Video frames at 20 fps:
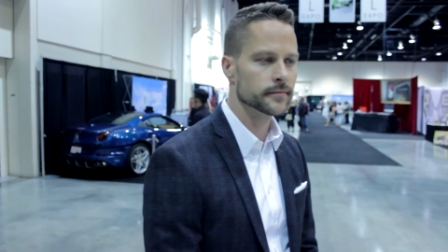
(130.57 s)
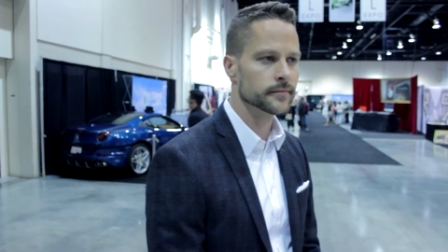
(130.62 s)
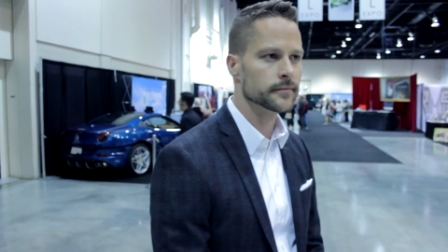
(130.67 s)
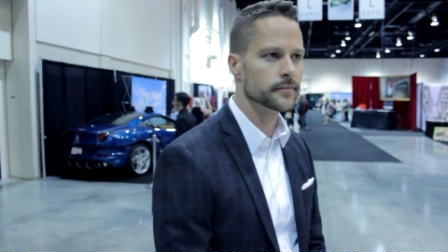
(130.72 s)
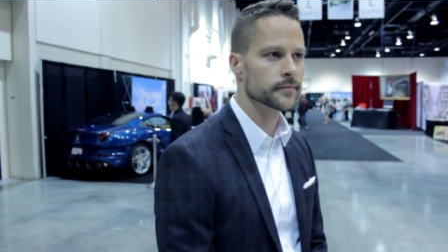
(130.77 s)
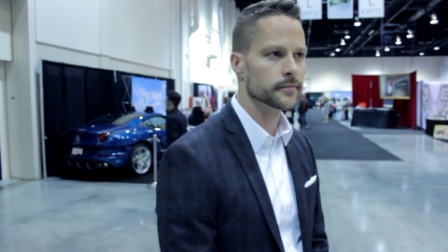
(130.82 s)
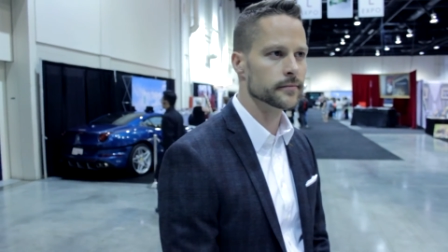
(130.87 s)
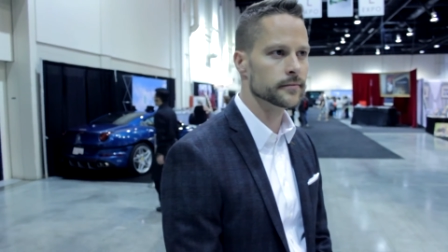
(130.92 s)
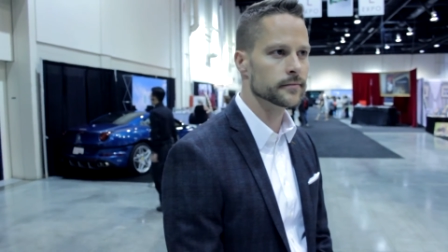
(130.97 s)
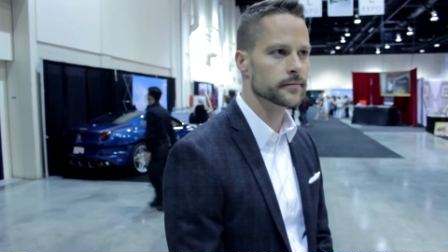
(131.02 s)
Who
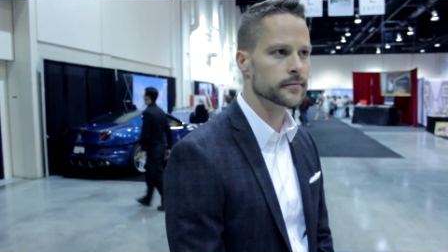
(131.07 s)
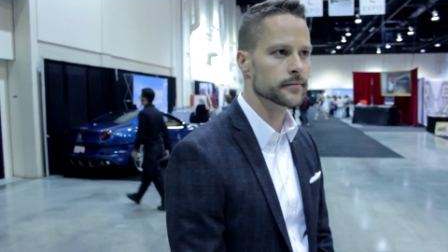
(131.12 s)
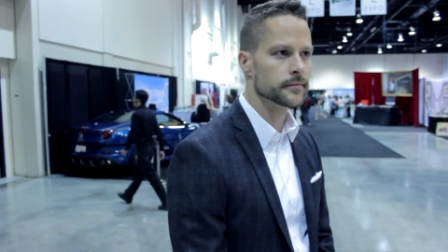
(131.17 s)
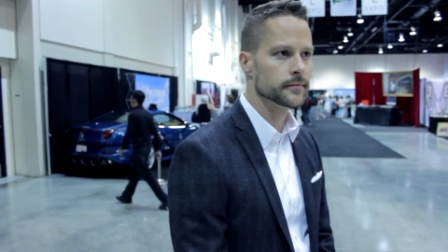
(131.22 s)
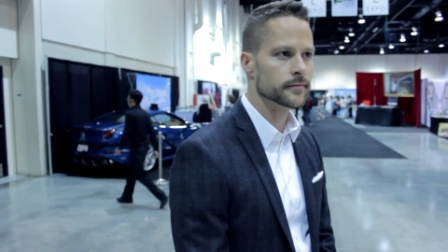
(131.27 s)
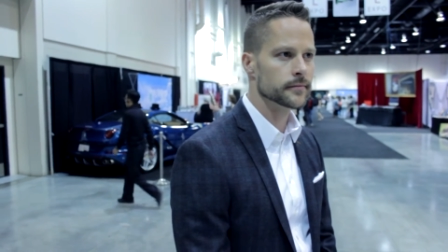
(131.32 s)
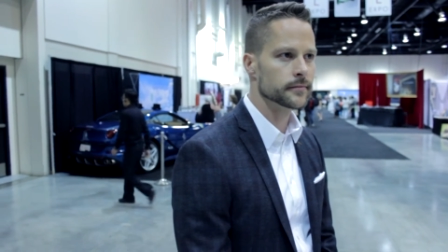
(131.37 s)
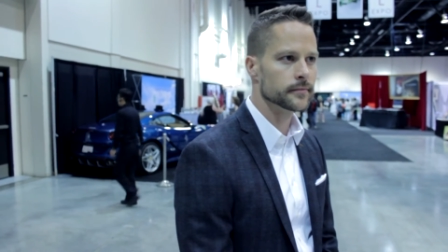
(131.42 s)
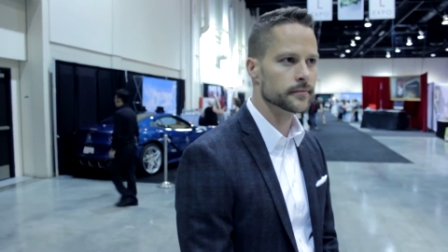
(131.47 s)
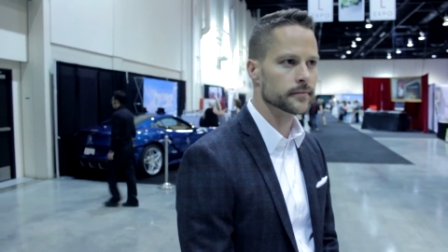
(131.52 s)
would play you
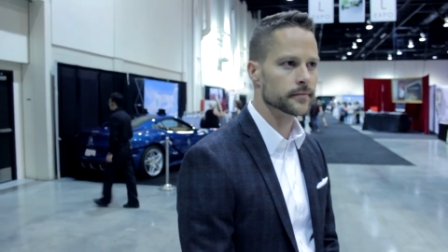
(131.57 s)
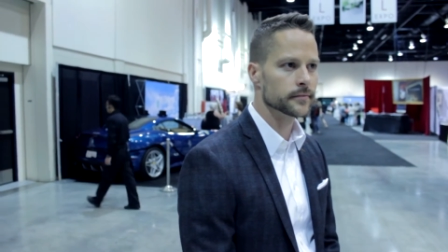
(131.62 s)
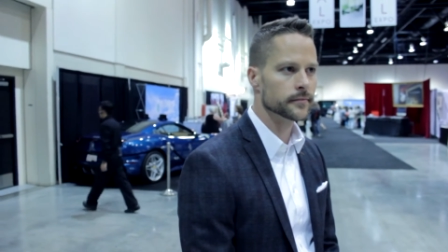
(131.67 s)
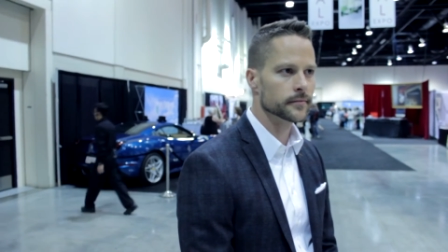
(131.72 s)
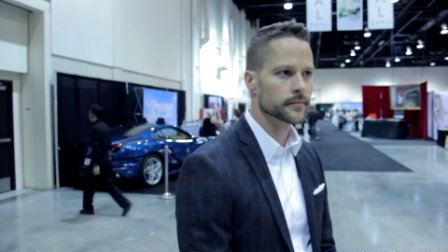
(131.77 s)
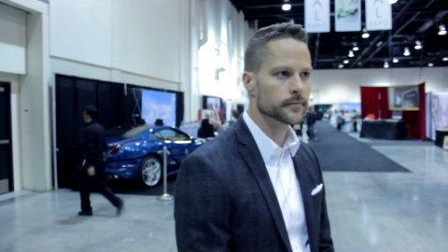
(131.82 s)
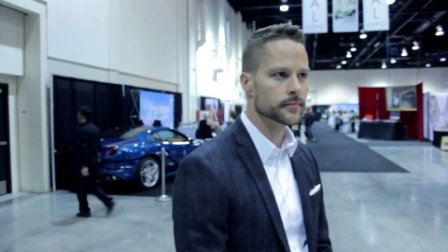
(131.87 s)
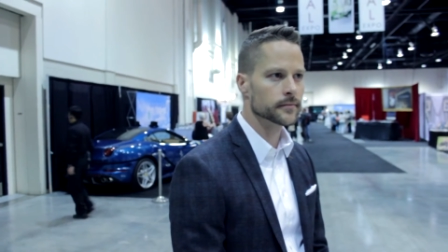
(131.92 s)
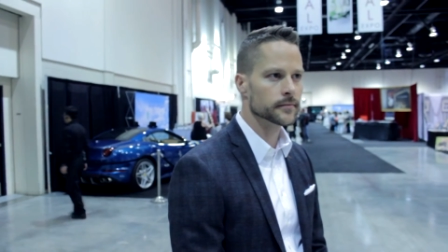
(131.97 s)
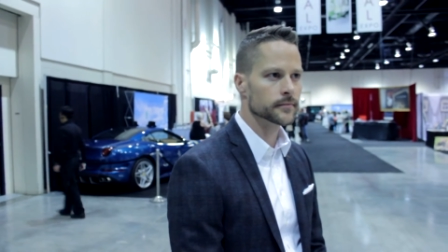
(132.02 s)
in a movie of
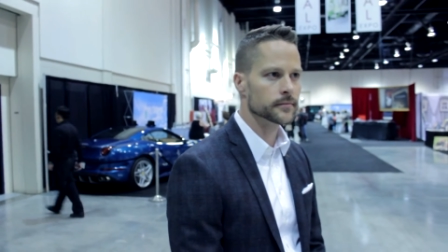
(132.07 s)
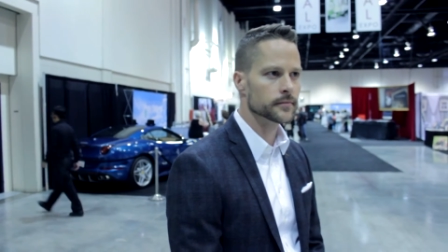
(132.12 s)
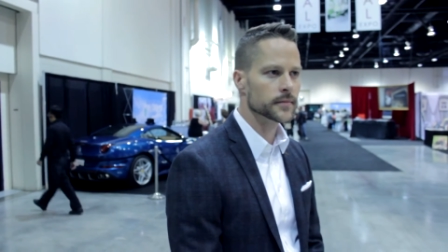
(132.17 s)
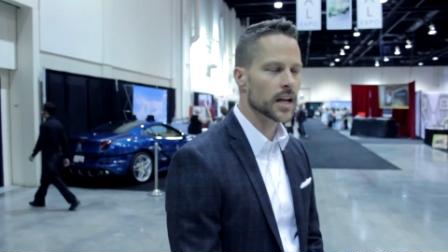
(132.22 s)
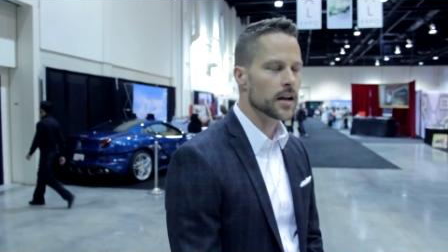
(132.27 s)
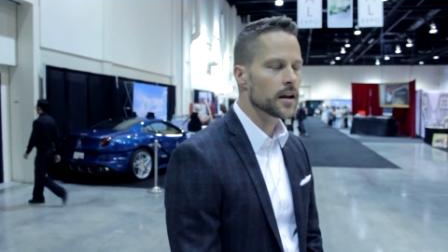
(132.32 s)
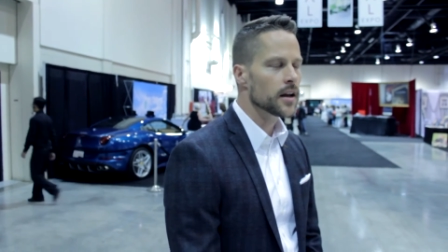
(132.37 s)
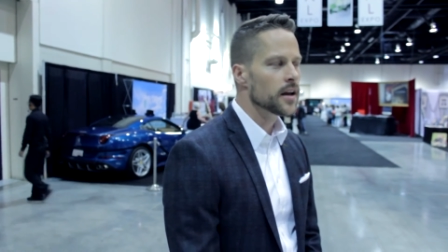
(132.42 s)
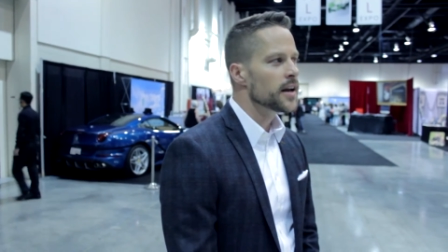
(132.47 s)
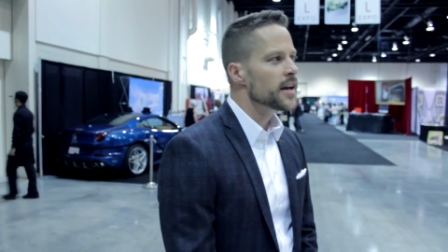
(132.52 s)
your life?
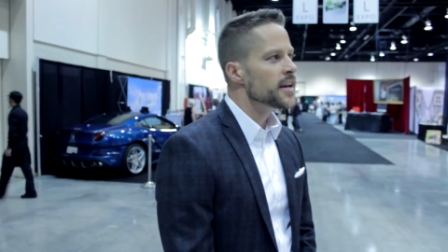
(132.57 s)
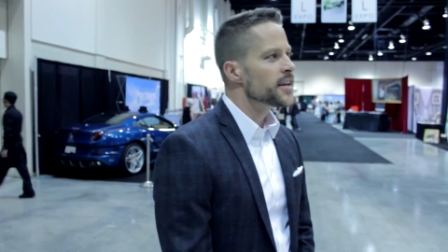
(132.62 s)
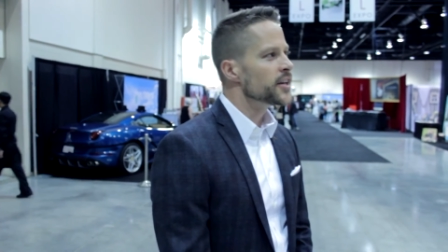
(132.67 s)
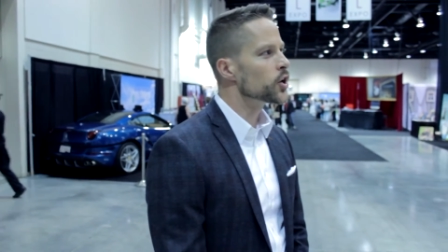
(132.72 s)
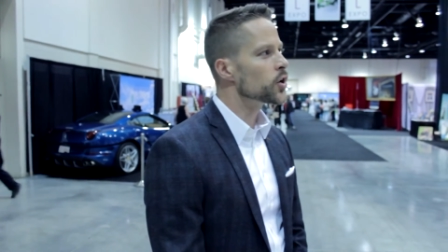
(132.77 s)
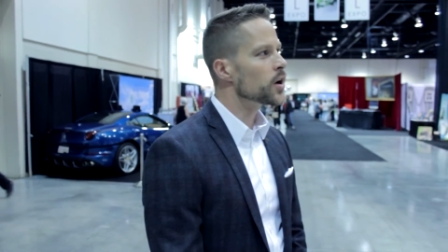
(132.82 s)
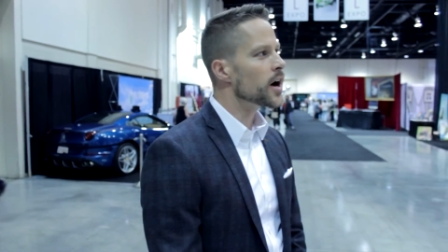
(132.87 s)
You know,